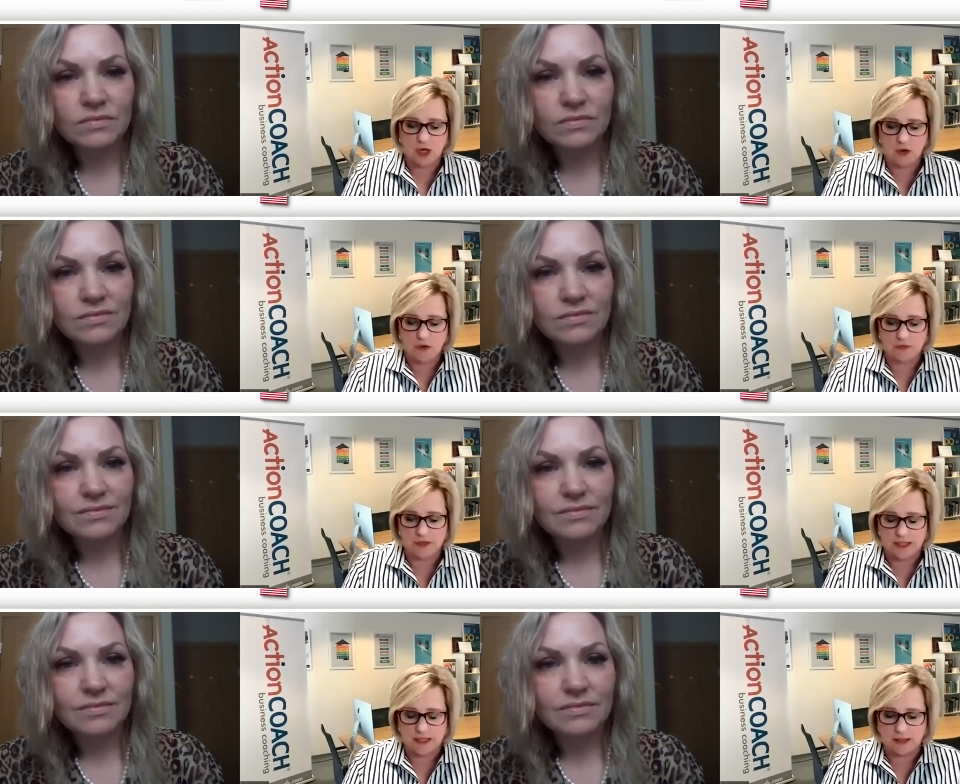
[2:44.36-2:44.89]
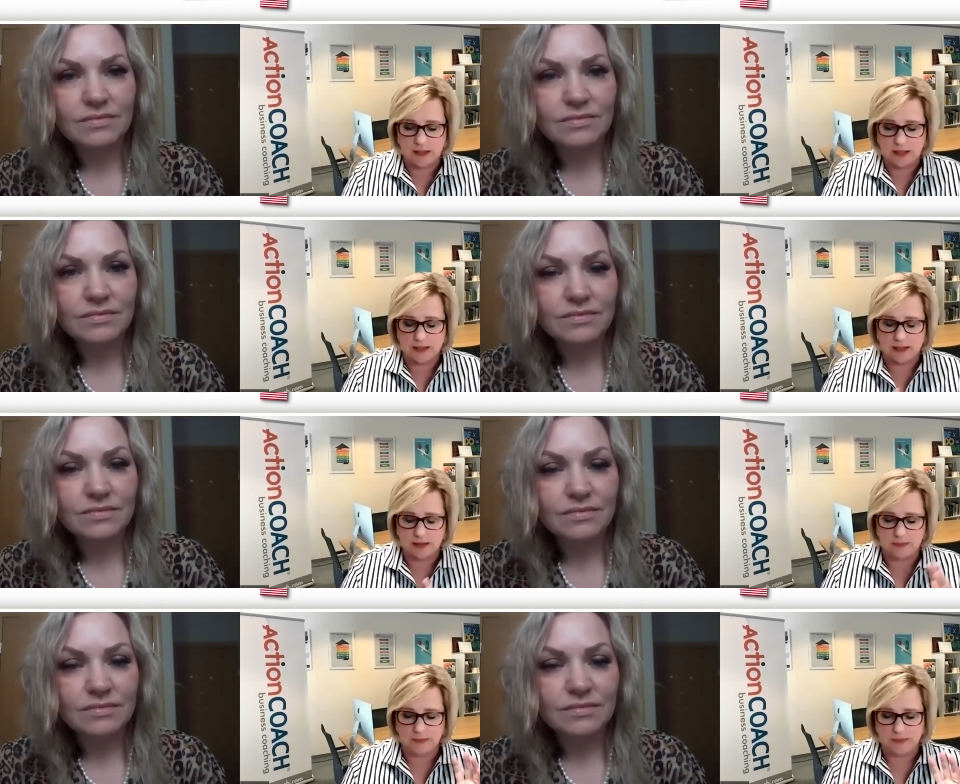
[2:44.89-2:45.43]
Speaker 1: COVID
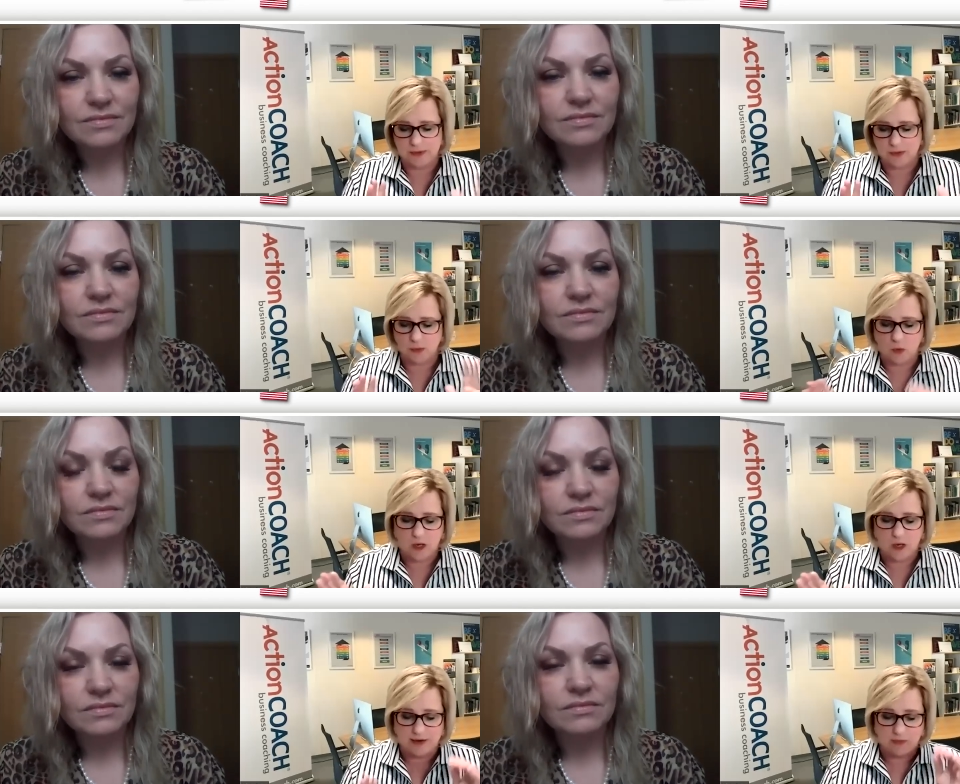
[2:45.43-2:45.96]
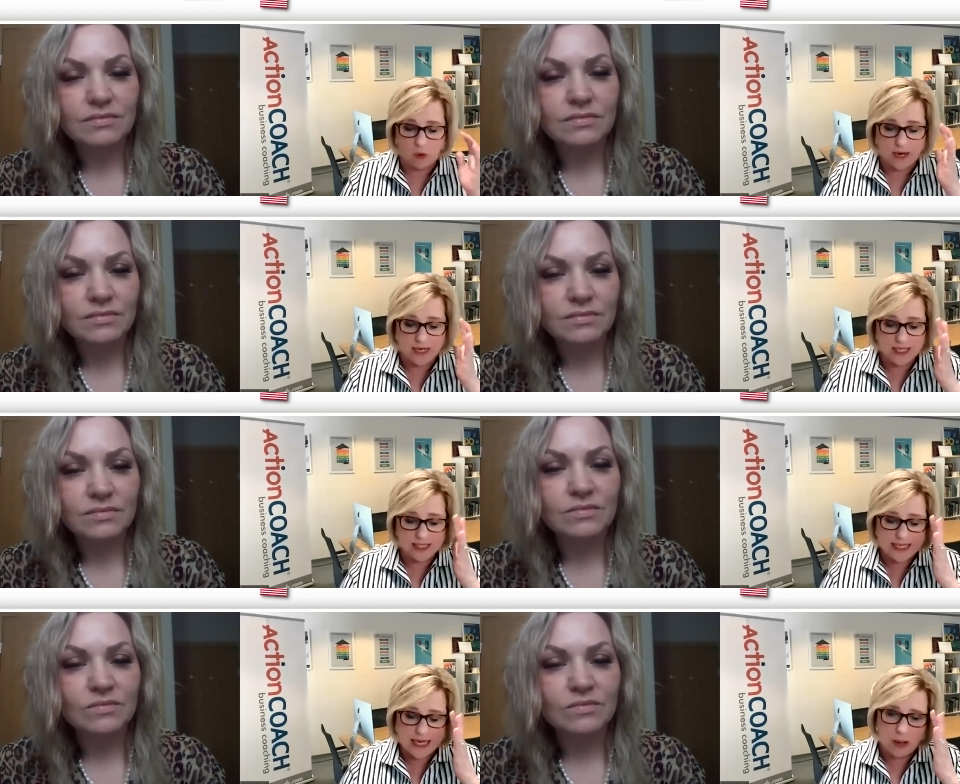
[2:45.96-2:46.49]
uh, was kind of
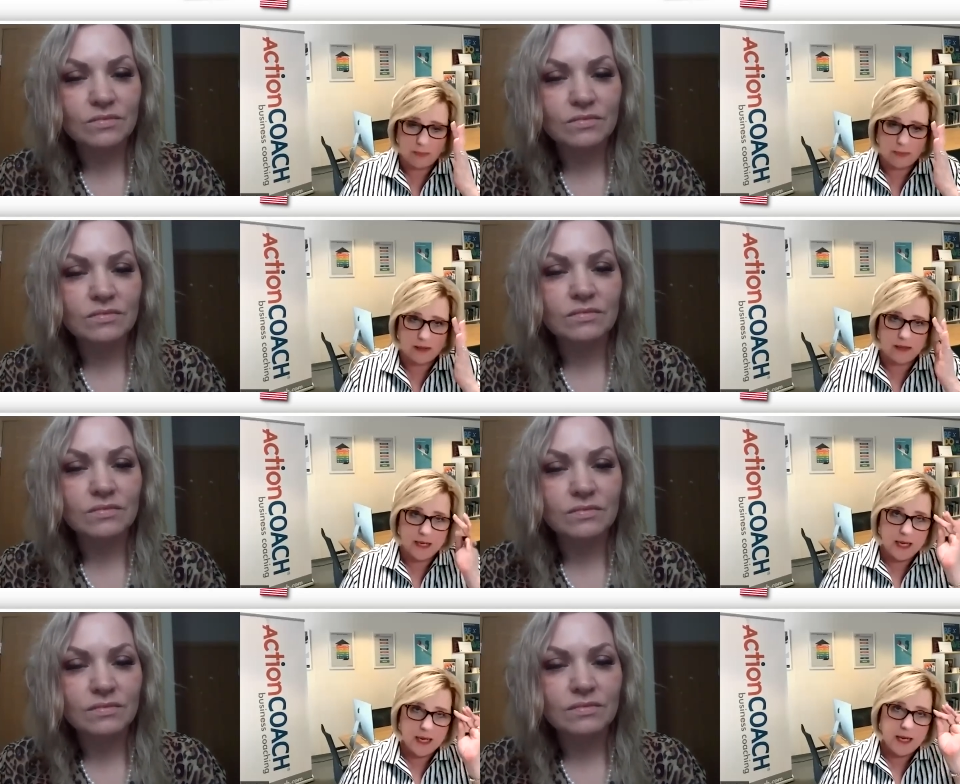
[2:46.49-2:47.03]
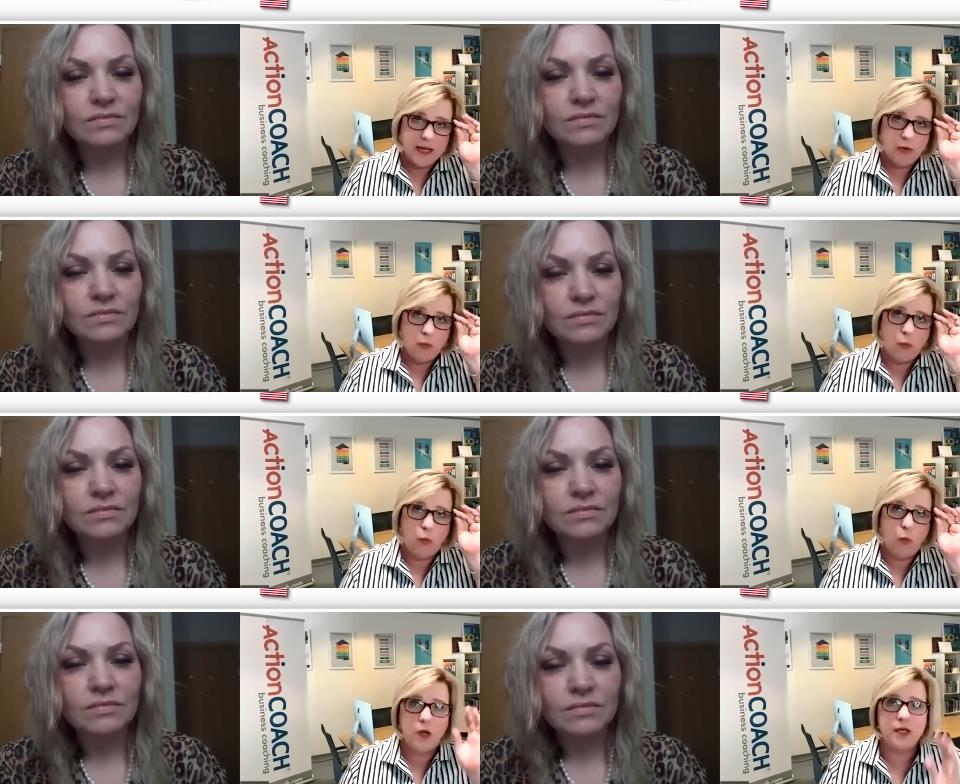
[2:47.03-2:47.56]
winding down, but
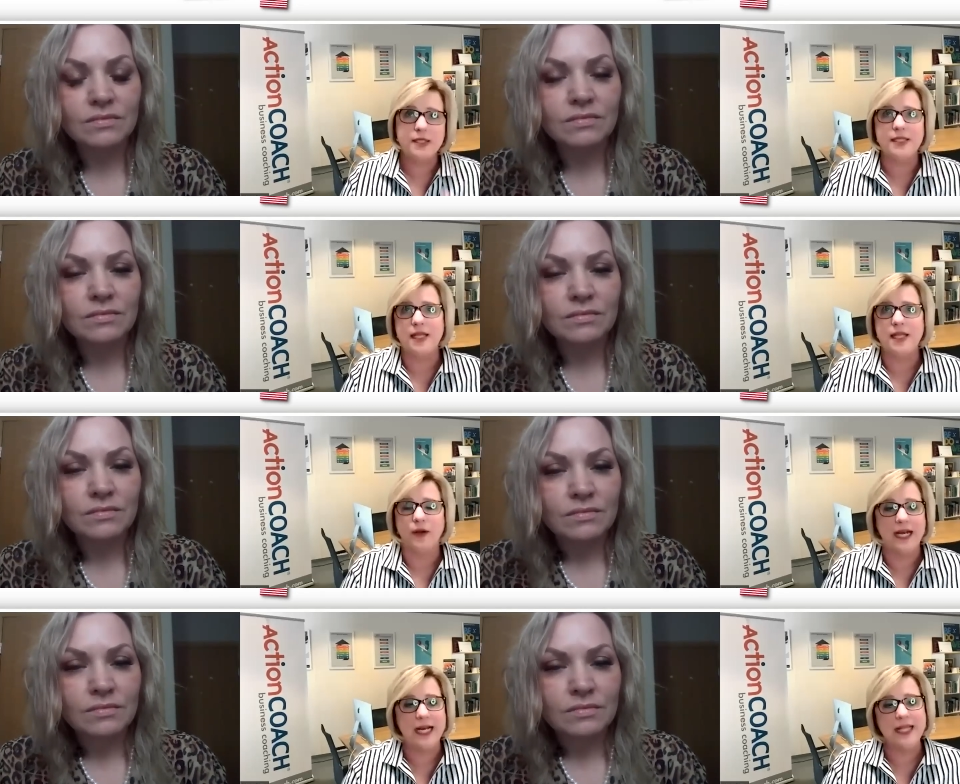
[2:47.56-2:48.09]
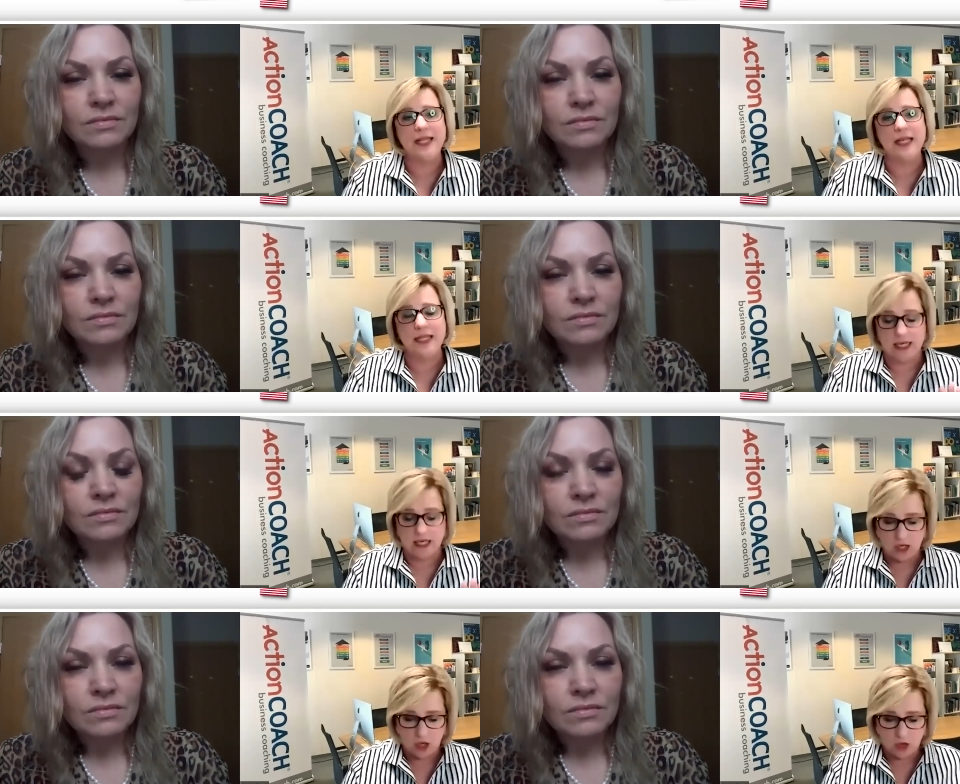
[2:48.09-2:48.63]
was there anything
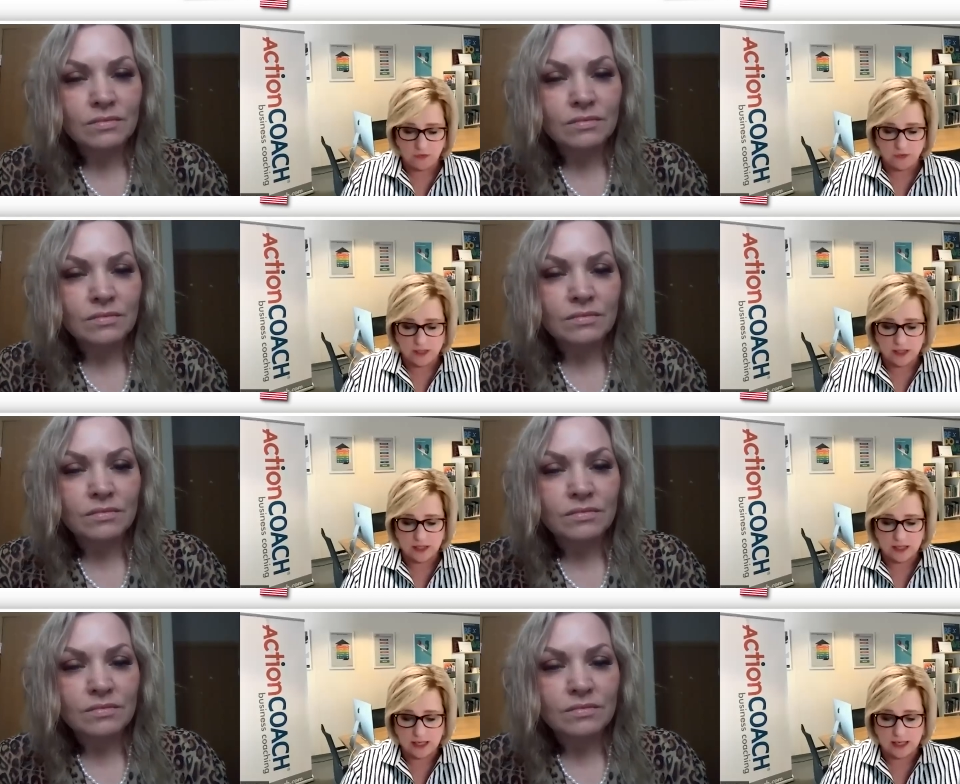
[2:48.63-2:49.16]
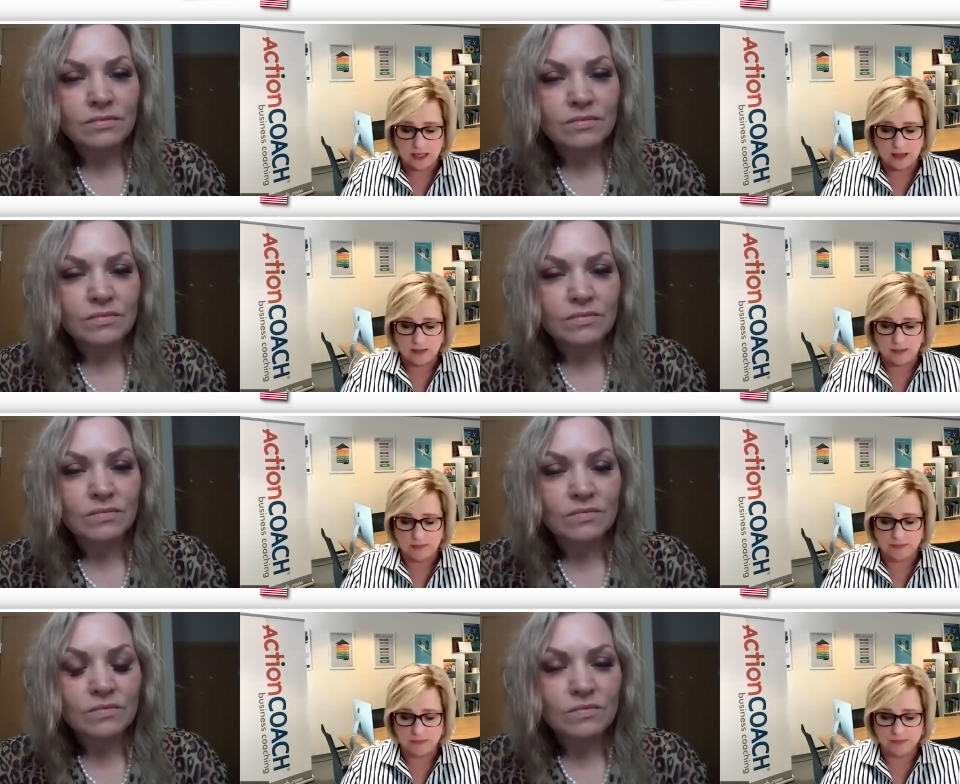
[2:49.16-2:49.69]
that COVID
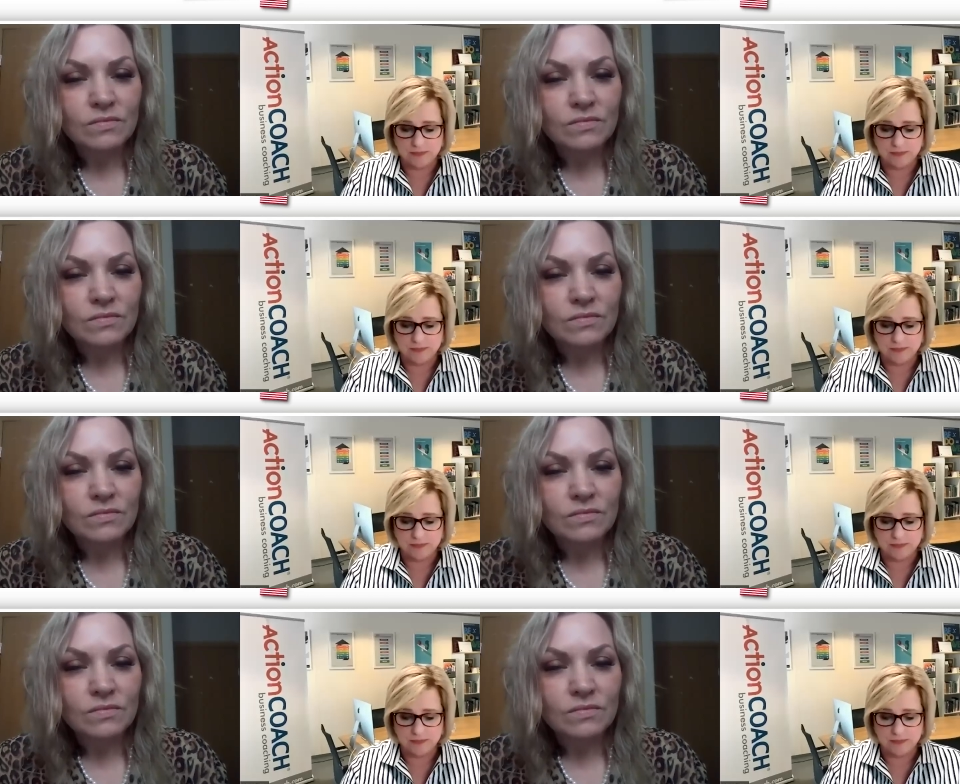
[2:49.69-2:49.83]
um,